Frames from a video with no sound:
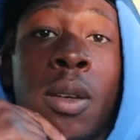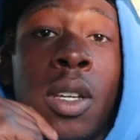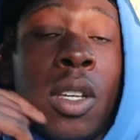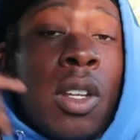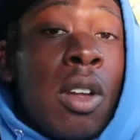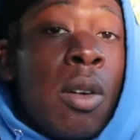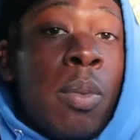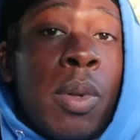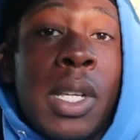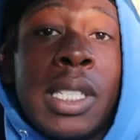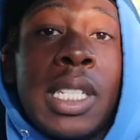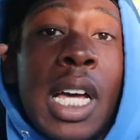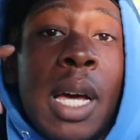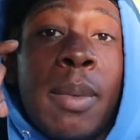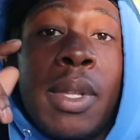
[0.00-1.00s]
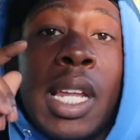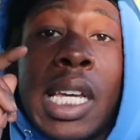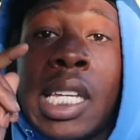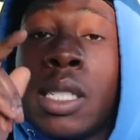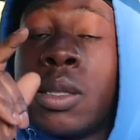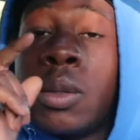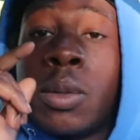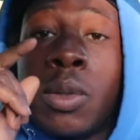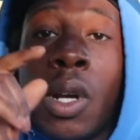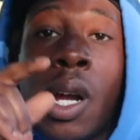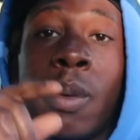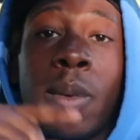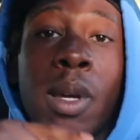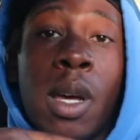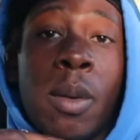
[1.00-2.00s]
You know, please comment, like, and
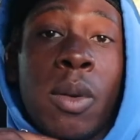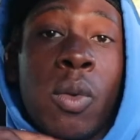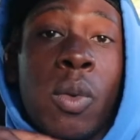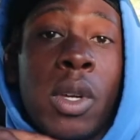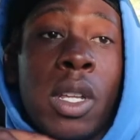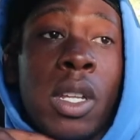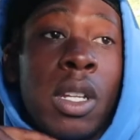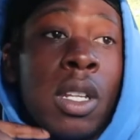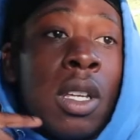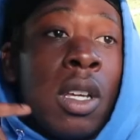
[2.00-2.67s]
subscribe, and comment with,